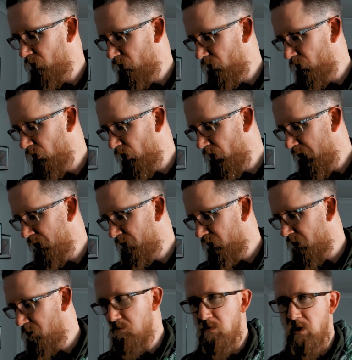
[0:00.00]
not having
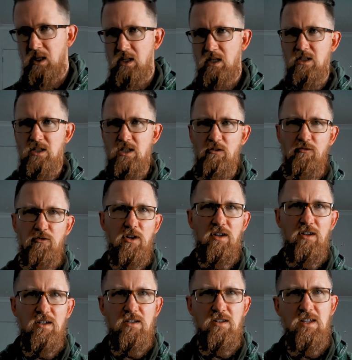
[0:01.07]
a million different
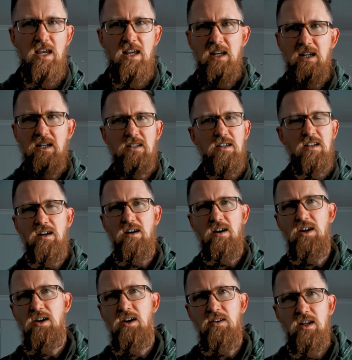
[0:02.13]
settings in it. I
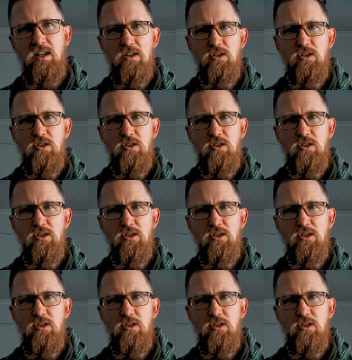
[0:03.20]
don't need a